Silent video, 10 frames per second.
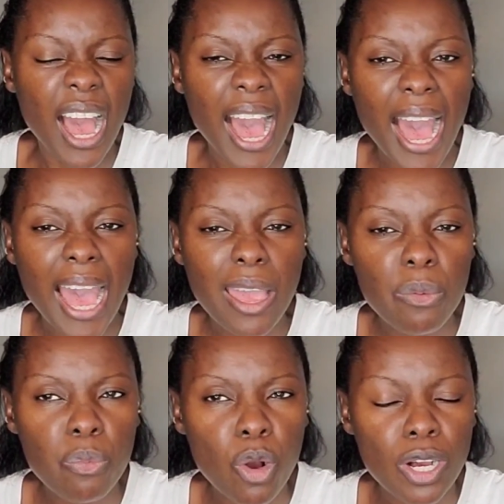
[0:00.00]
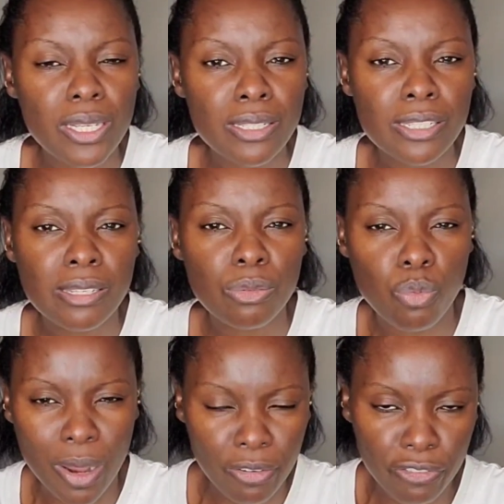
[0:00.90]
I was
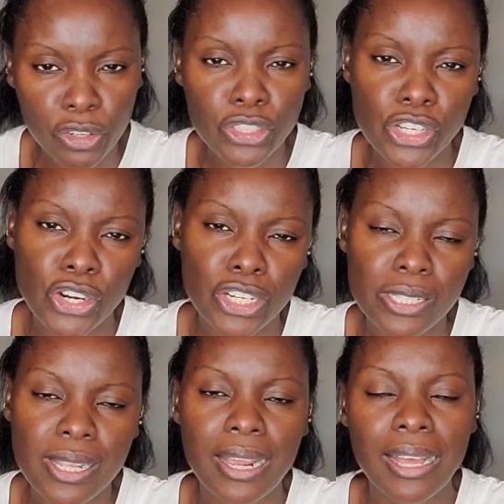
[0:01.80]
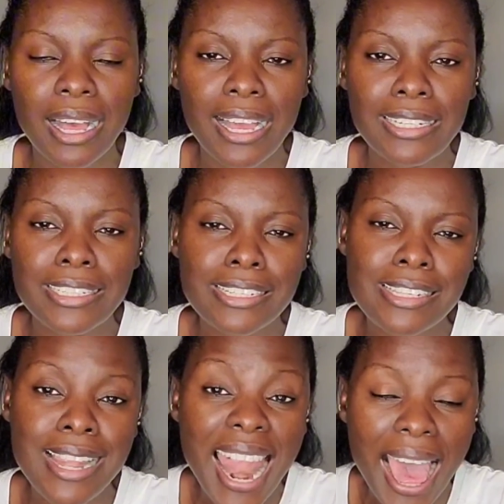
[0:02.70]
one of those girls that I
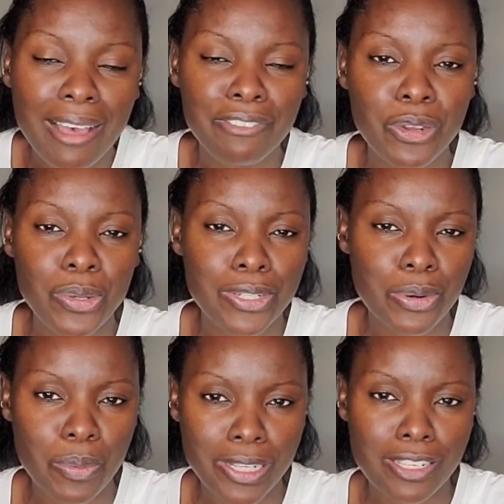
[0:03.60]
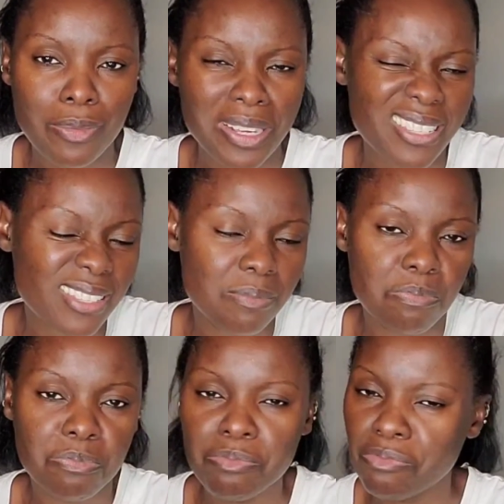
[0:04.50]
just loved going to restaurants.
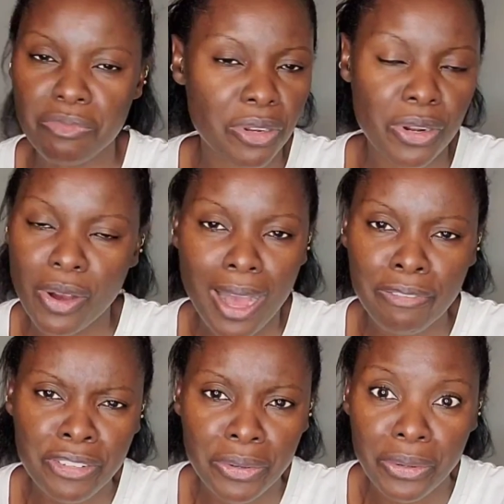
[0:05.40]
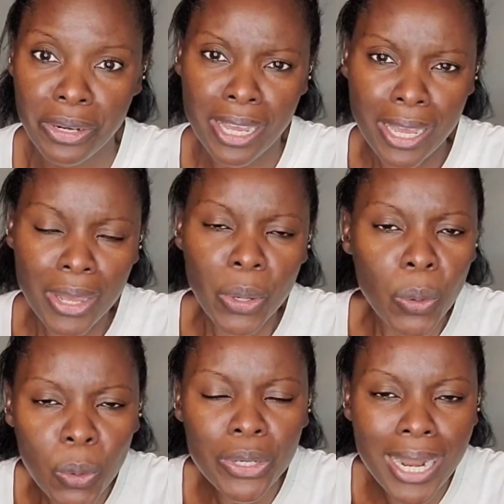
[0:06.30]
After all,
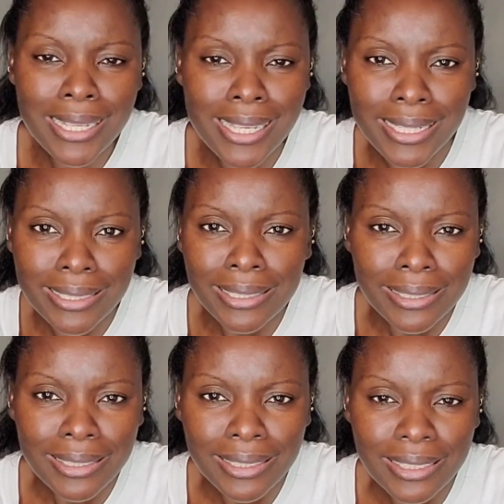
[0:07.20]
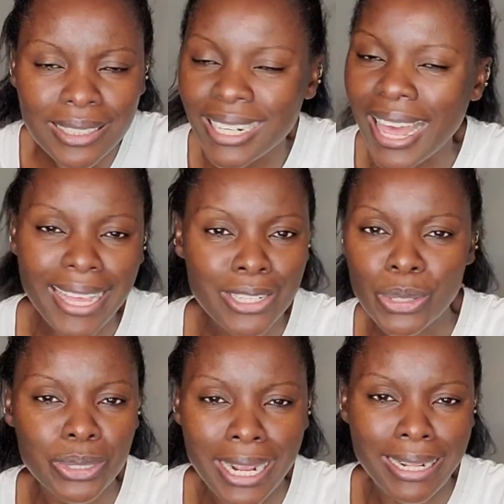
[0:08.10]
who doesn't like
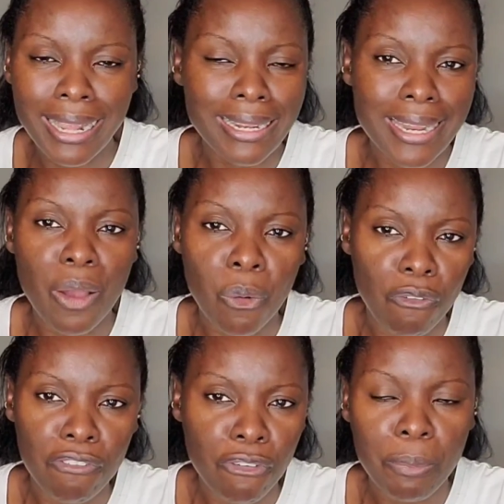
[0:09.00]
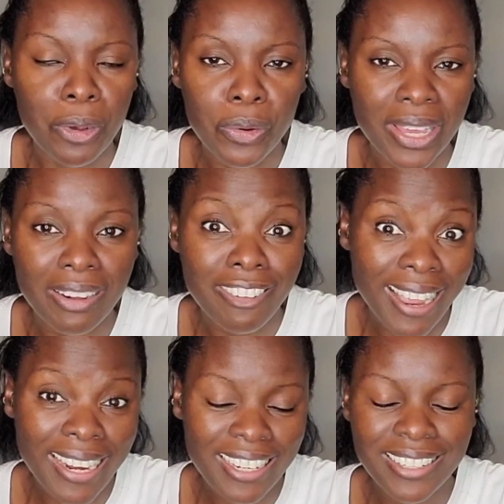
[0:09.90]
to take that day off from cooking,
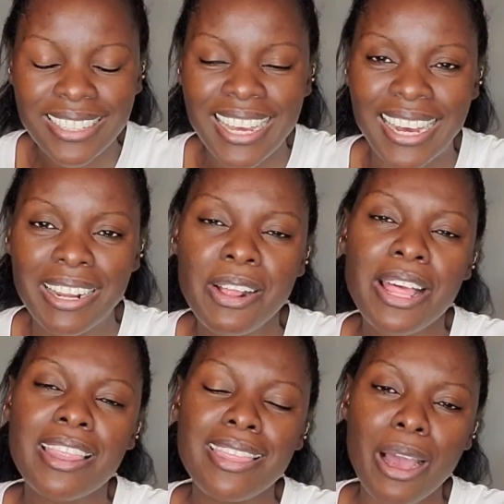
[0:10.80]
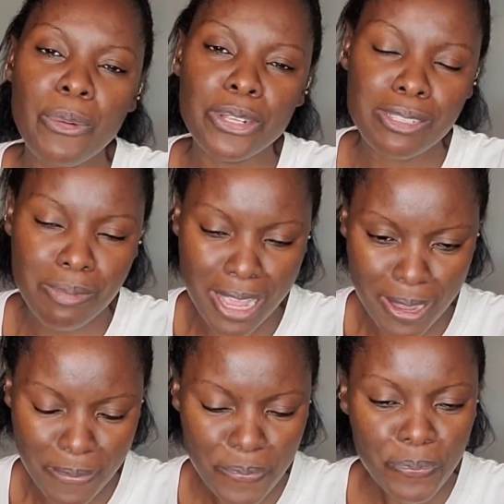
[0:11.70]
right? Yeah. That was
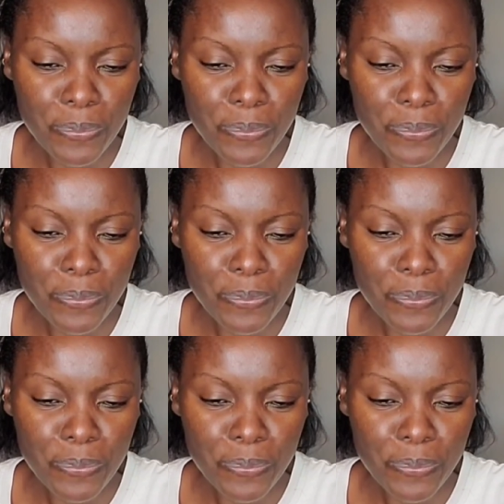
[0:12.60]
me.